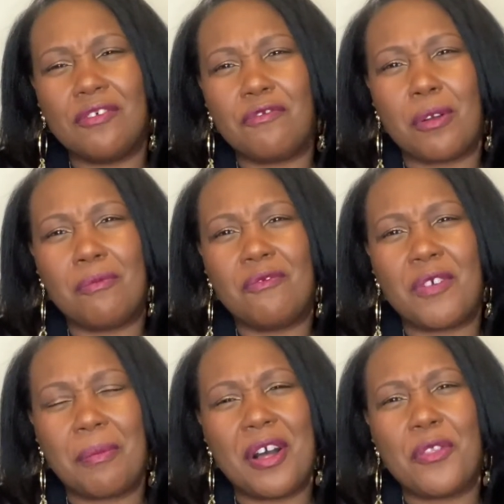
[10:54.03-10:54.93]

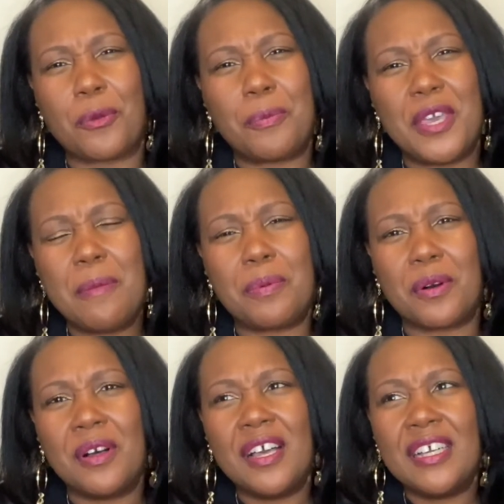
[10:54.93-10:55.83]
from other
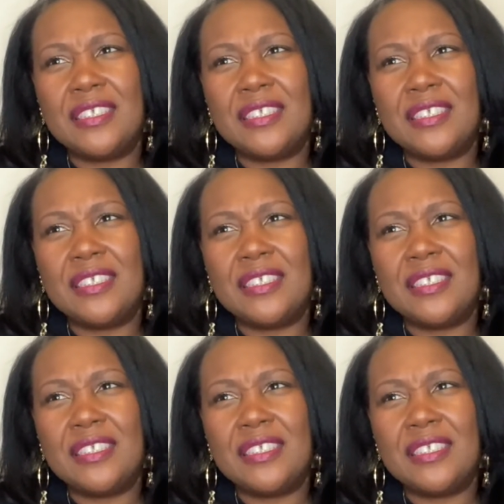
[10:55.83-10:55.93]
people